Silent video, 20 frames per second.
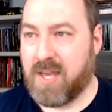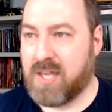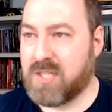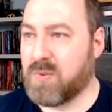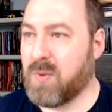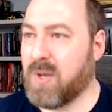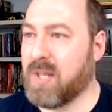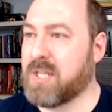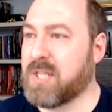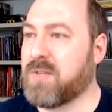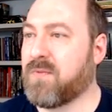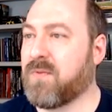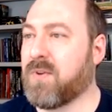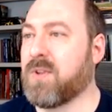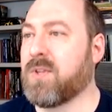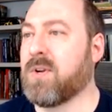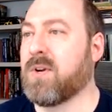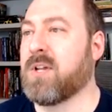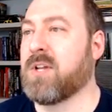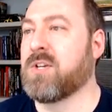as well as
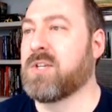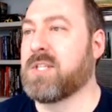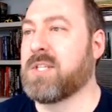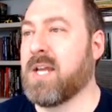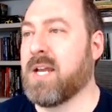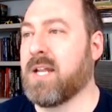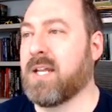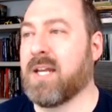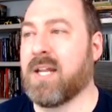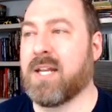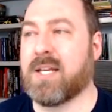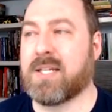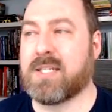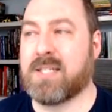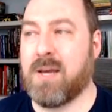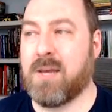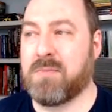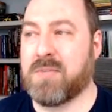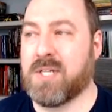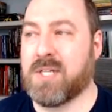further understanding and
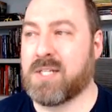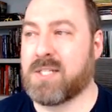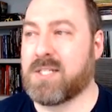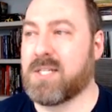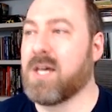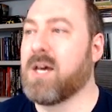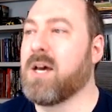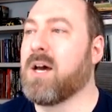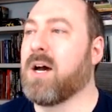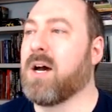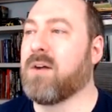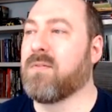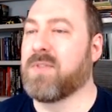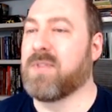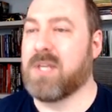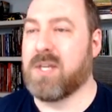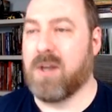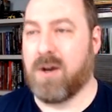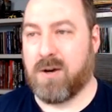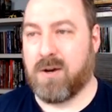acceptance of
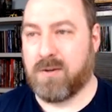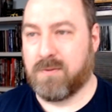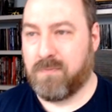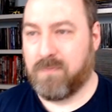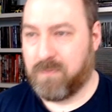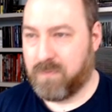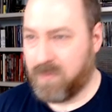the all.